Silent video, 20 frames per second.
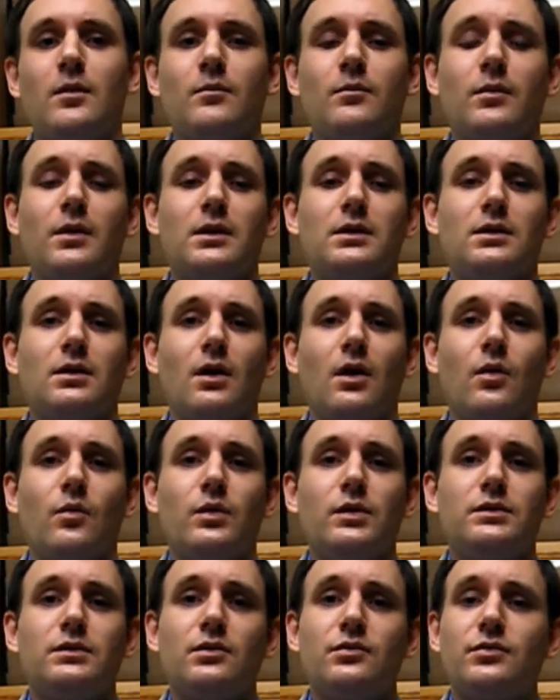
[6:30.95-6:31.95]
But uh, we
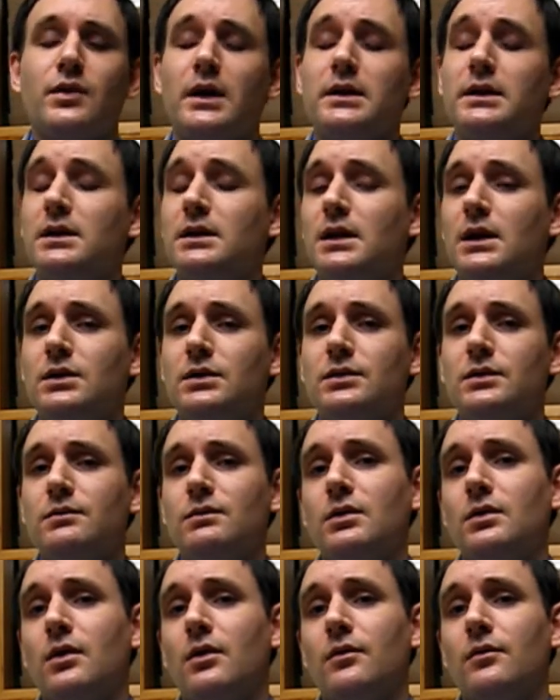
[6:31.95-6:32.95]
still tried to teach them,
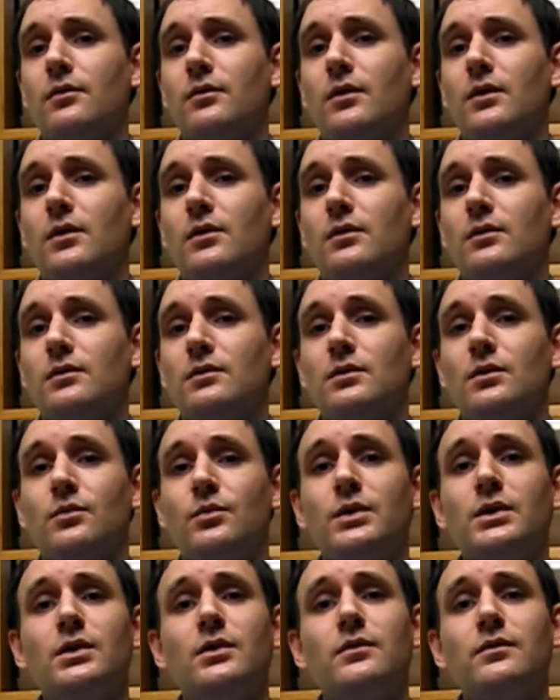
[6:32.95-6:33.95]
you know, the, the
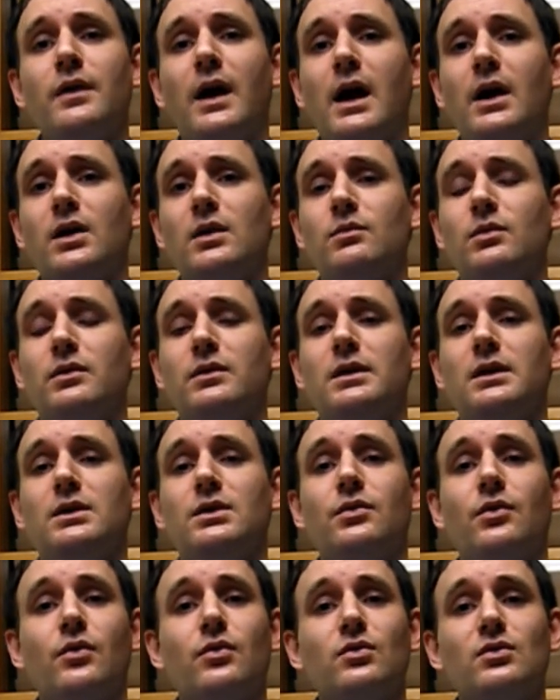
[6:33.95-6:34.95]
real valuable, the
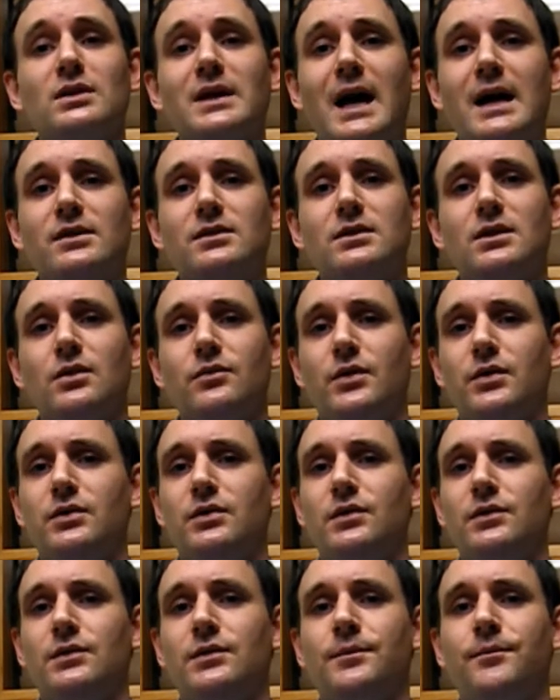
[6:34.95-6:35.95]
eternal lasting
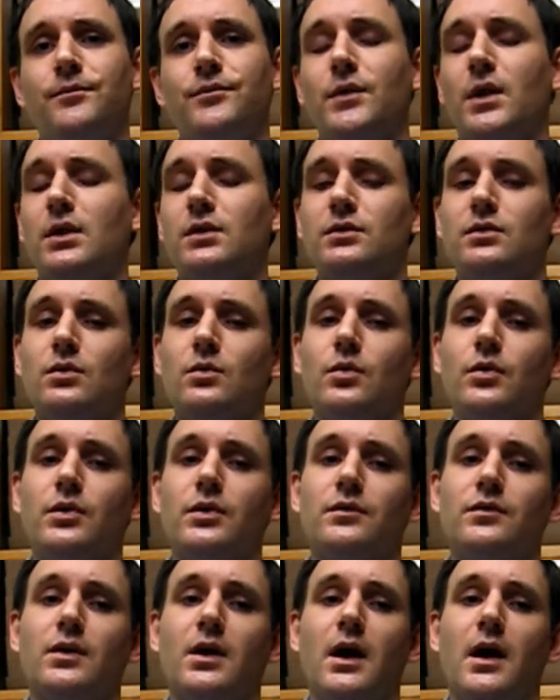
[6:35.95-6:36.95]
riches is the Word
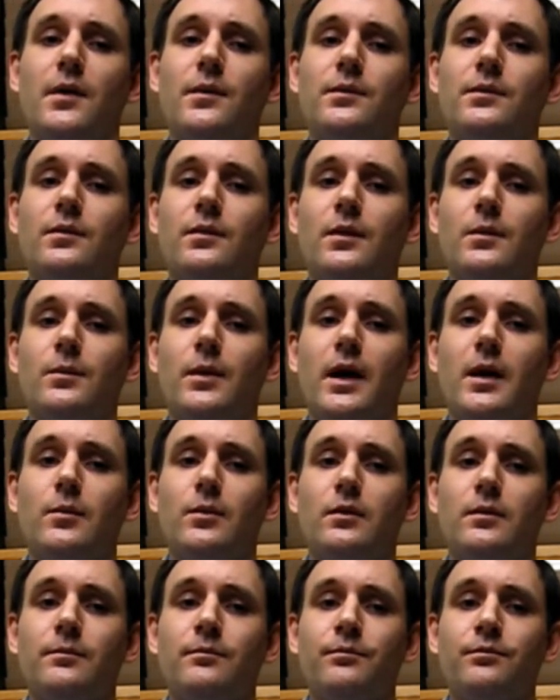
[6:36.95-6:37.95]
of God, the
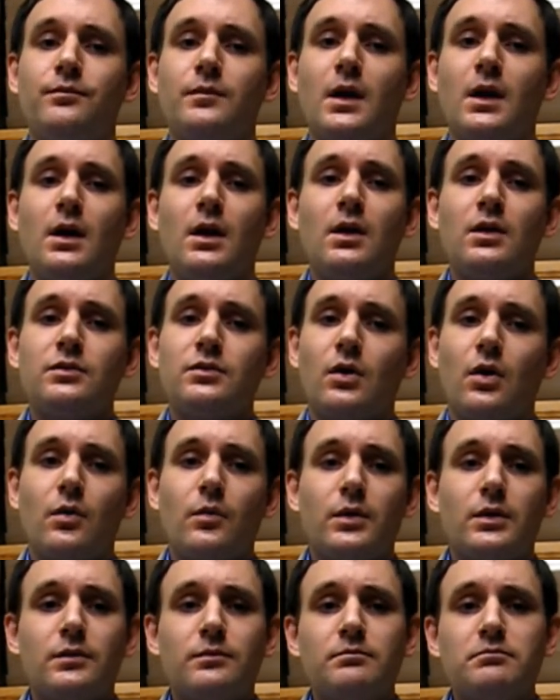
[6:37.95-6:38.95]
Bible. So
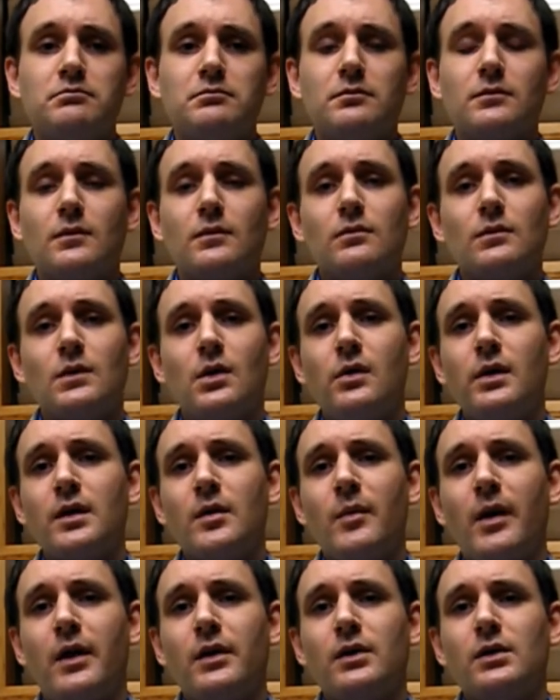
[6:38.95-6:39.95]
when going
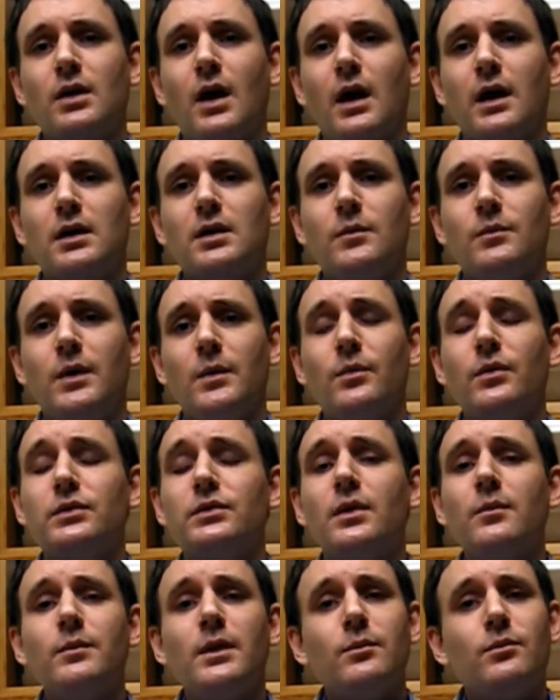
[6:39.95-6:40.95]
about and talking to people,
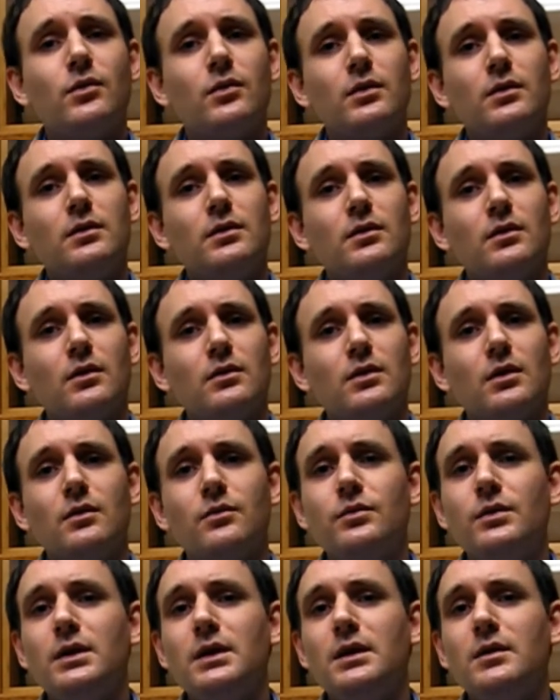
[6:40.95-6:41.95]
some people, you know, look
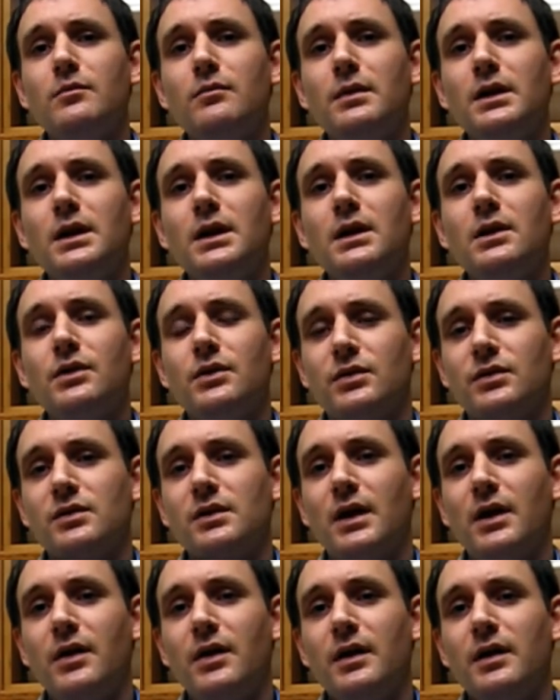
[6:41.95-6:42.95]
really mean or
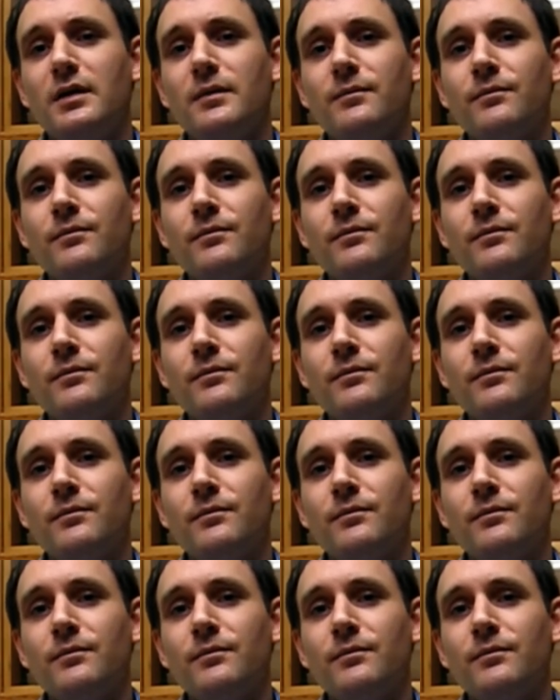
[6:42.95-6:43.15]
scary.